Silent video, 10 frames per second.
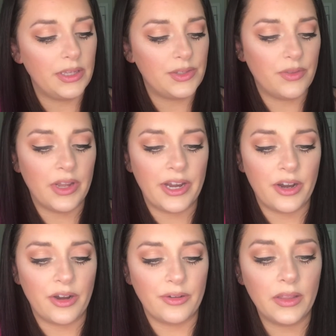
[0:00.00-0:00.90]
These are
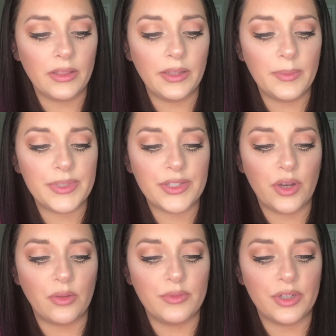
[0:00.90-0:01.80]
their Lip
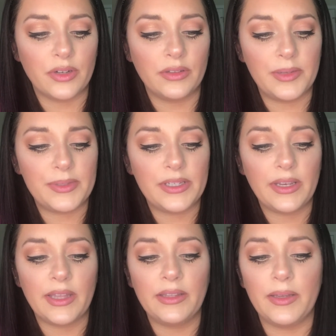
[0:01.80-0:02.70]
Sculptor
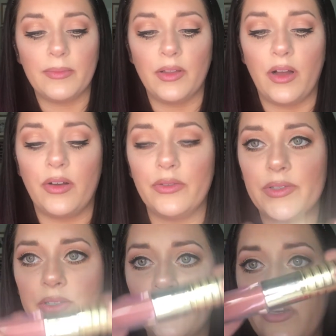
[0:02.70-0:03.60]
lipstick and lip
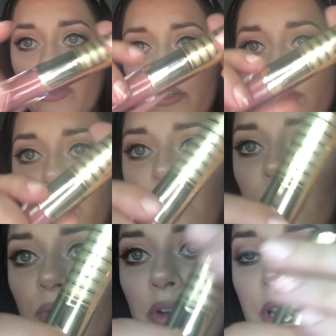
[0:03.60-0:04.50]
gloss. So
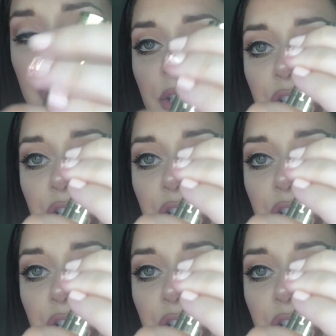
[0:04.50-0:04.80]
on one end